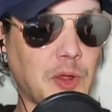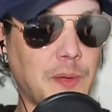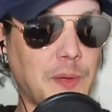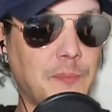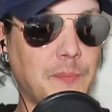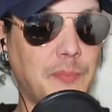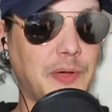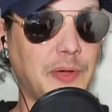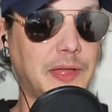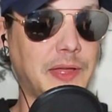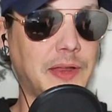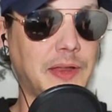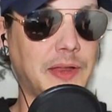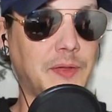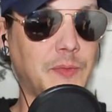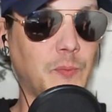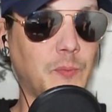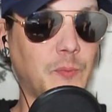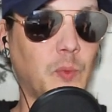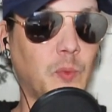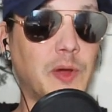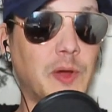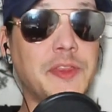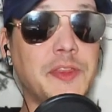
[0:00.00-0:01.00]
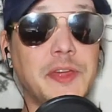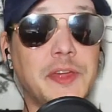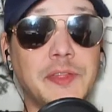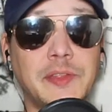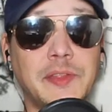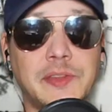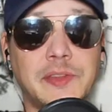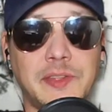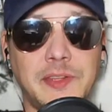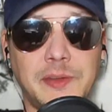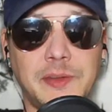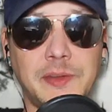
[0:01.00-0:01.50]
But one thing that
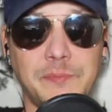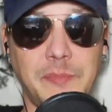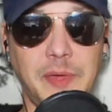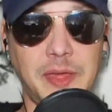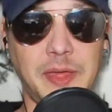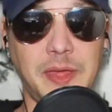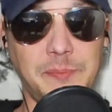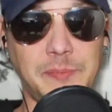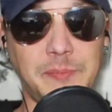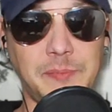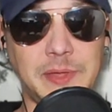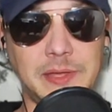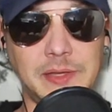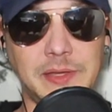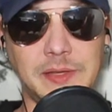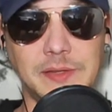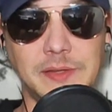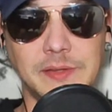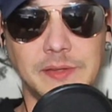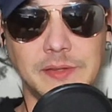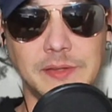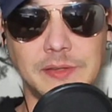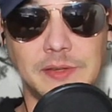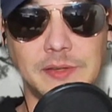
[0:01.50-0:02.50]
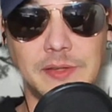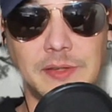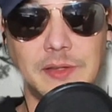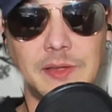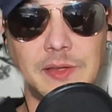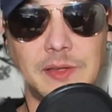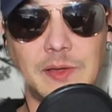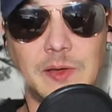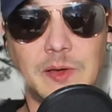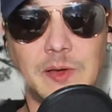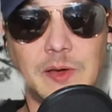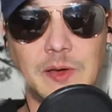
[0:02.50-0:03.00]
did make me
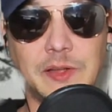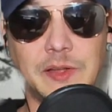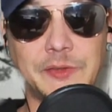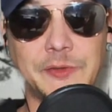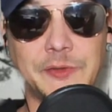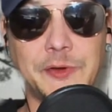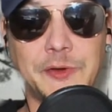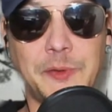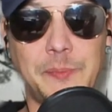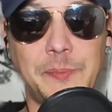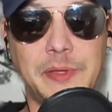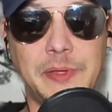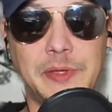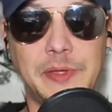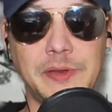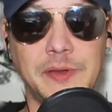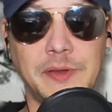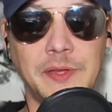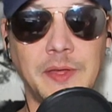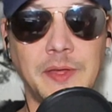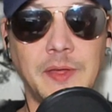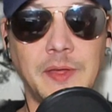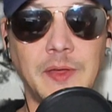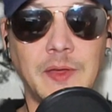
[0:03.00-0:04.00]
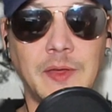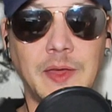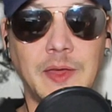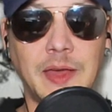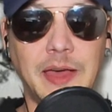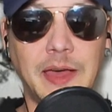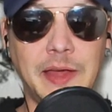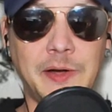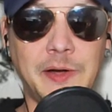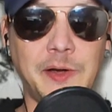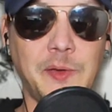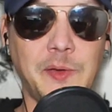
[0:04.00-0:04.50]
a little bit,
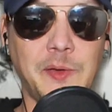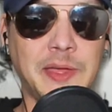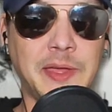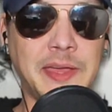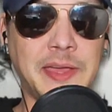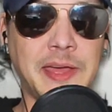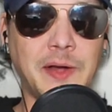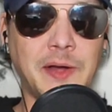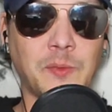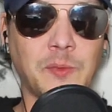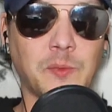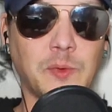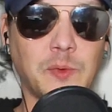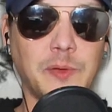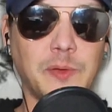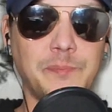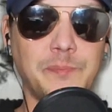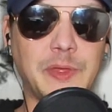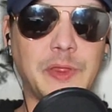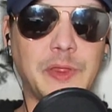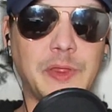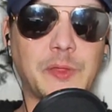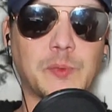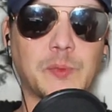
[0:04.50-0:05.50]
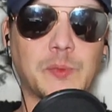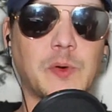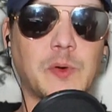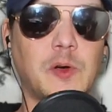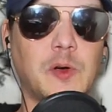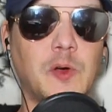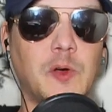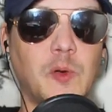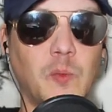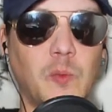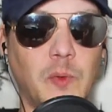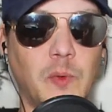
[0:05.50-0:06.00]
I don't know, it kind of rubbed me the
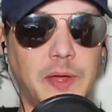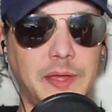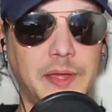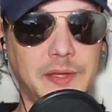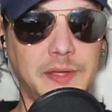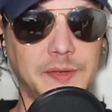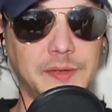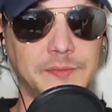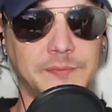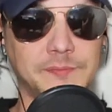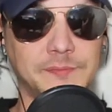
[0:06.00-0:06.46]
wrong way,